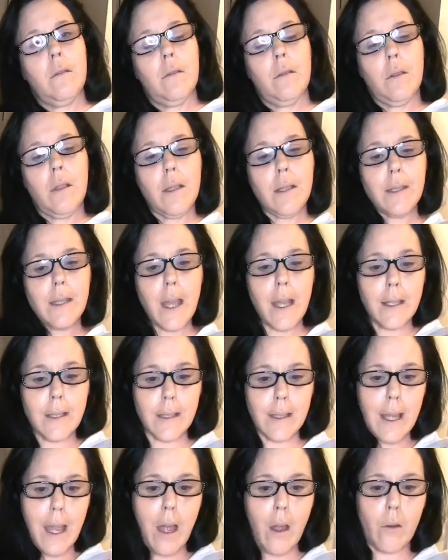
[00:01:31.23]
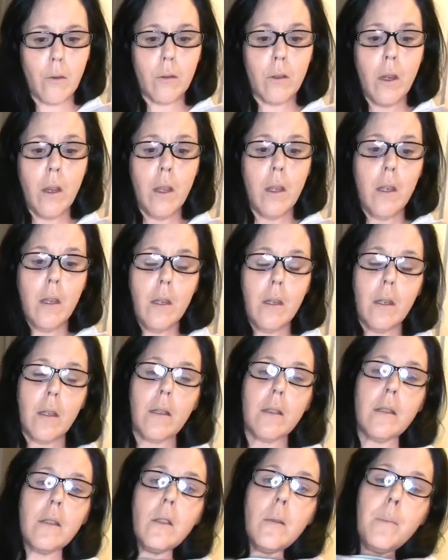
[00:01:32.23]
a size down
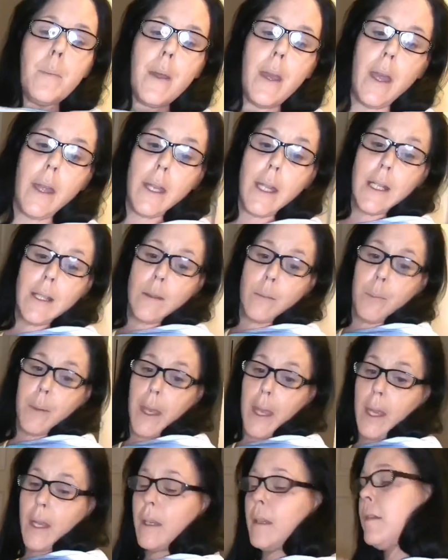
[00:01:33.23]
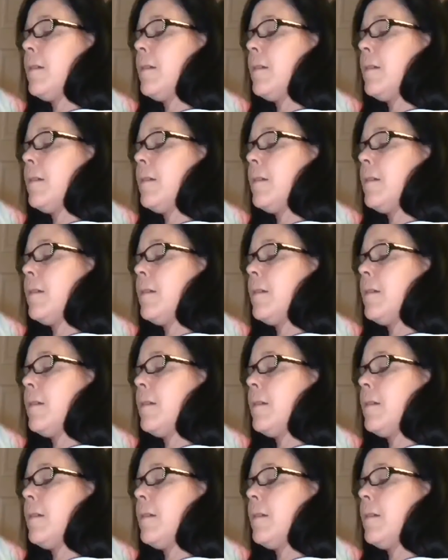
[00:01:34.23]
because they're big. It's big,